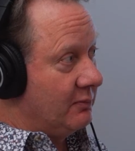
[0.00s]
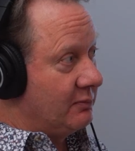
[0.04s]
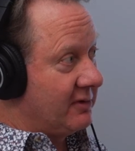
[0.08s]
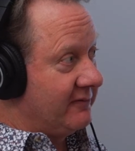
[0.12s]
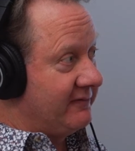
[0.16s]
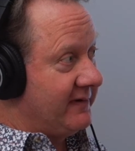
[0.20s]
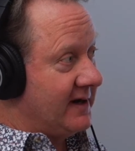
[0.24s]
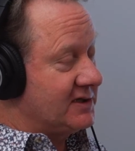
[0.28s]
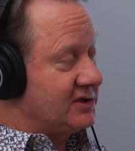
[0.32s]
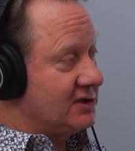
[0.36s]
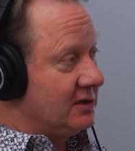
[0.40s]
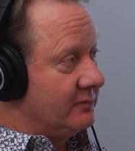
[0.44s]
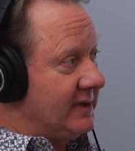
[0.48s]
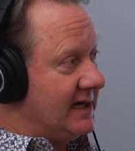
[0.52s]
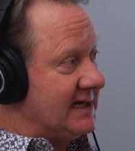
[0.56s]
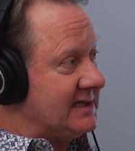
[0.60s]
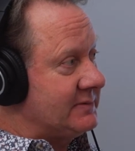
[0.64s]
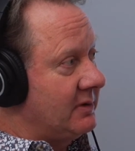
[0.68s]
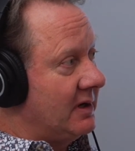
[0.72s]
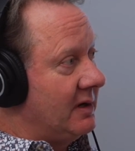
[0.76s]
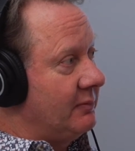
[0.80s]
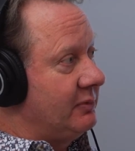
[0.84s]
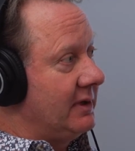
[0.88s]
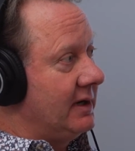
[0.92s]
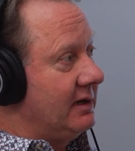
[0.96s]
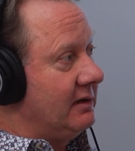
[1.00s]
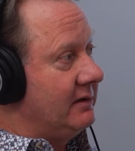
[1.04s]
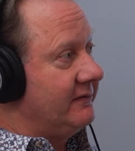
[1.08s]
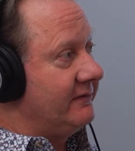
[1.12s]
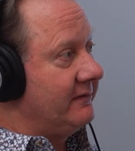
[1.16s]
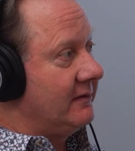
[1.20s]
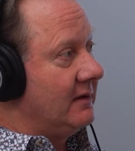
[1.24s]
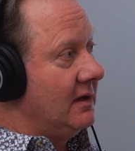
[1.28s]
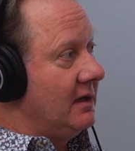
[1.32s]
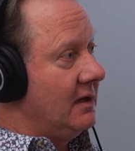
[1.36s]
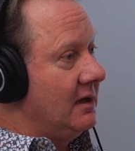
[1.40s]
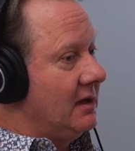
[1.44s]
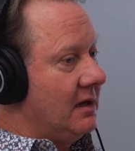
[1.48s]
professional baseball players,
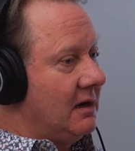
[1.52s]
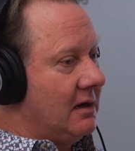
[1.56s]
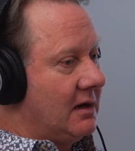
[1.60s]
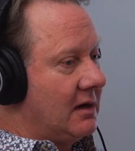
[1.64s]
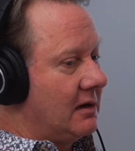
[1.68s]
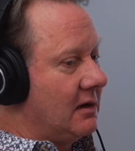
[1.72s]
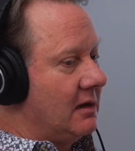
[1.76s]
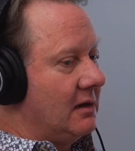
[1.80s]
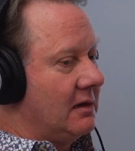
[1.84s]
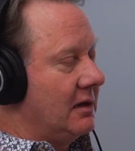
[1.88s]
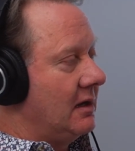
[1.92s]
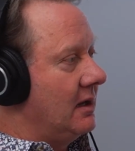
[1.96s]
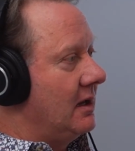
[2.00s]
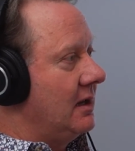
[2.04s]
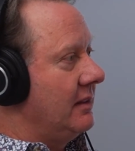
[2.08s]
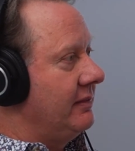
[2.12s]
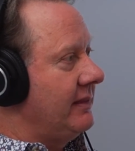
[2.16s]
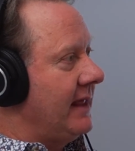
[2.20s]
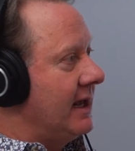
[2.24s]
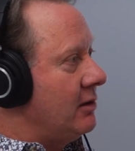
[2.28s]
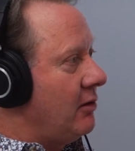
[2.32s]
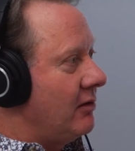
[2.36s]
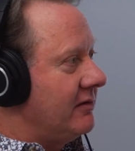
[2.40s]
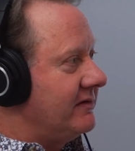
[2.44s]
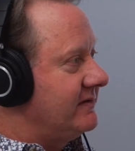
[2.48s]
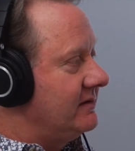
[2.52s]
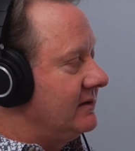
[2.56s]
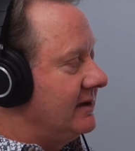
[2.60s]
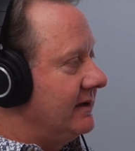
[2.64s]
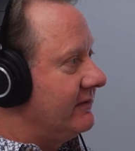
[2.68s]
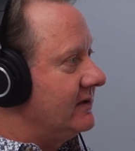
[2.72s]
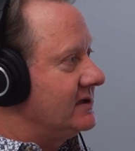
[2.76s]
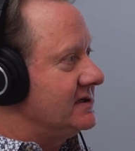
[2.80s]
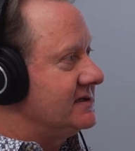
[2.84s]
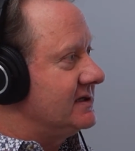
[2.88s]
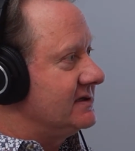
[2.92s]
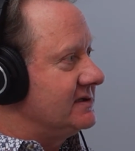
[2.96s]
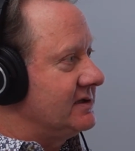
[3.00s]
are, they notice the
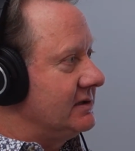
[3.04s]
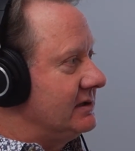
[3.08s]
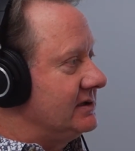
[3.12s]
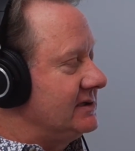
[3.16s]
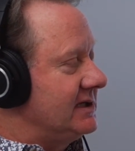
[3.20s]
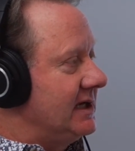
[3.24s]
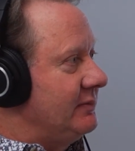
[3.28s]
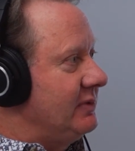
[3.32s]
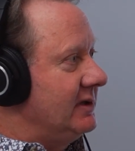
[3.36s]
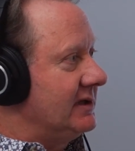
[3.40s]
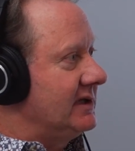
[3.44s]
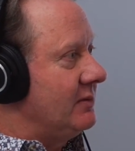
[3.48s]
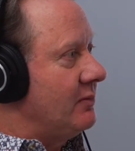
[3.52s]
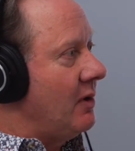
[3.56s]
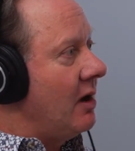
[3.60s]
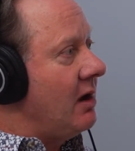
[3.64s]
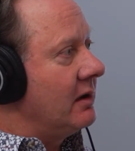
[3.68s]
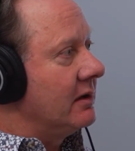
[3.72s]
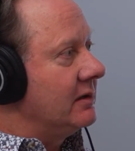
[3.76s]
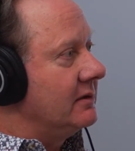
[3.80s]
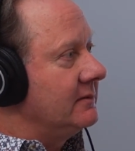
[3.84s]
difference as soon as they put them oh, on.